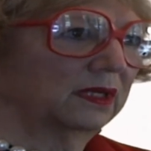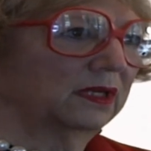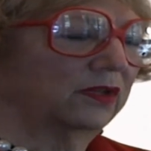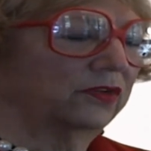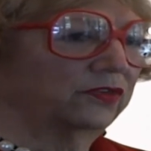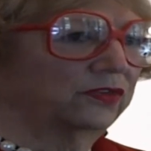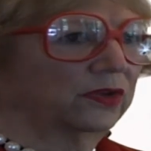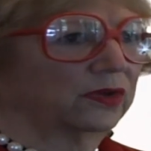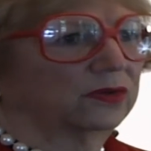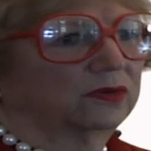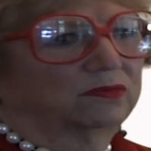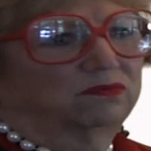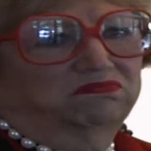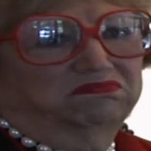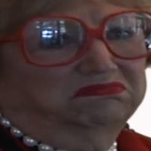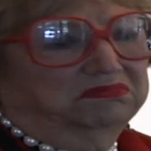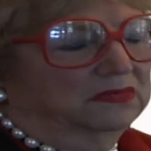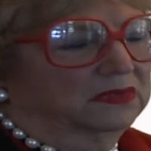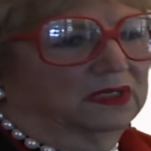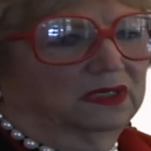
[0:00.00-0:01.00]
So
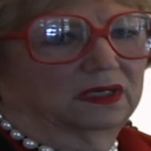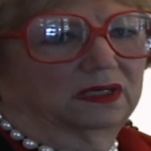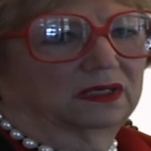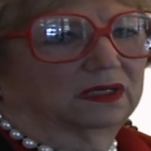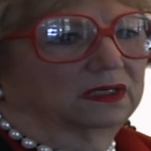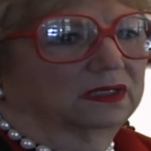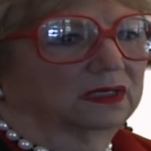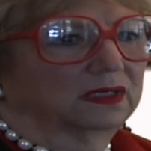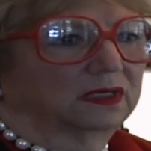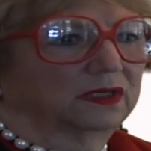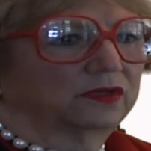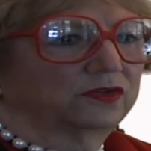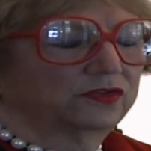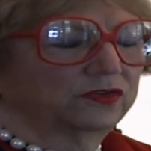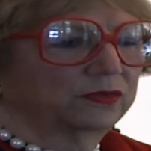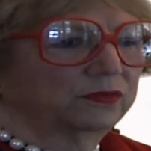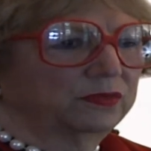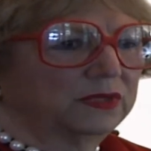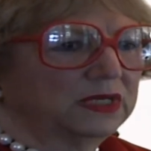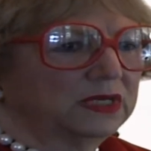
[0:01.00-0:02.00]

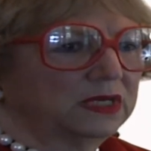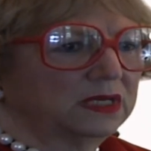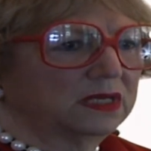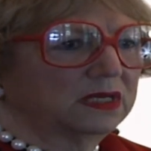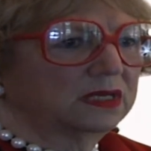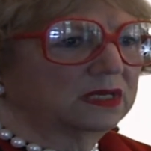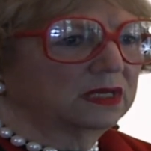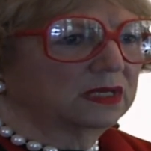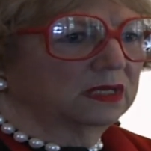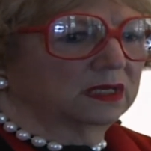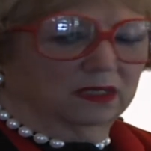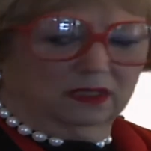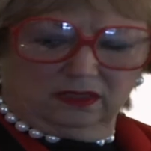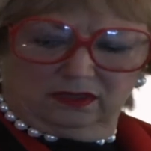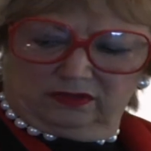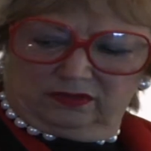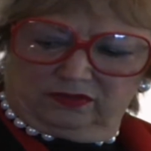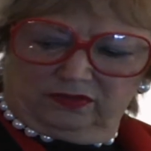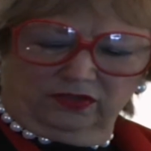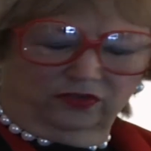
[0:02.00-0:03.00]
to me,
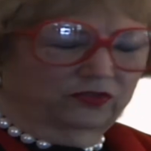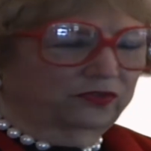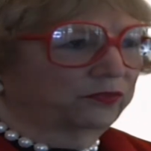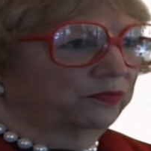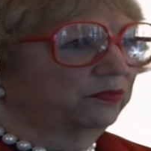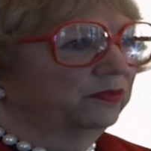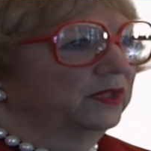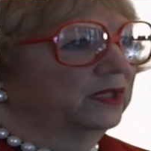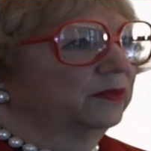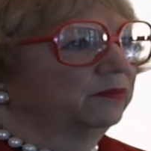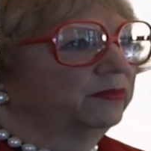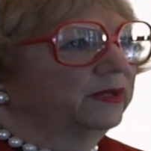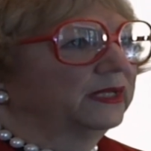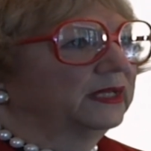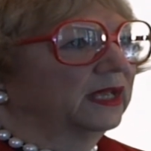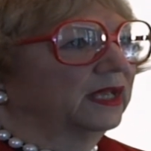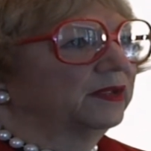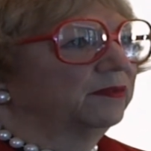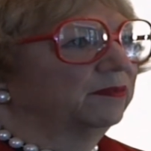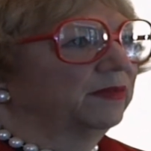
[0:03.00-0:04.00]
this then
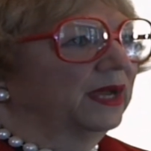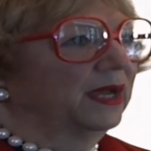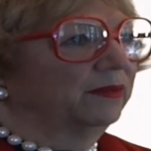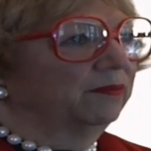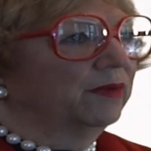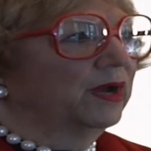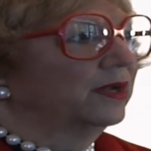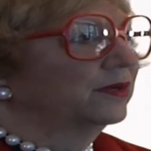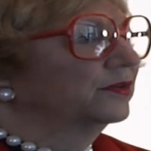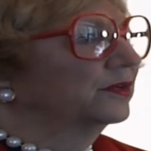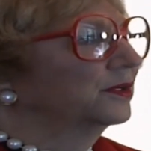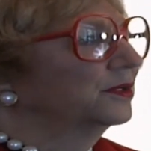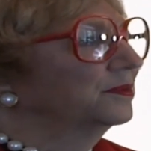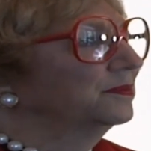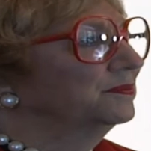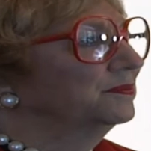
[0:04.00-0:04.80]
became my motto.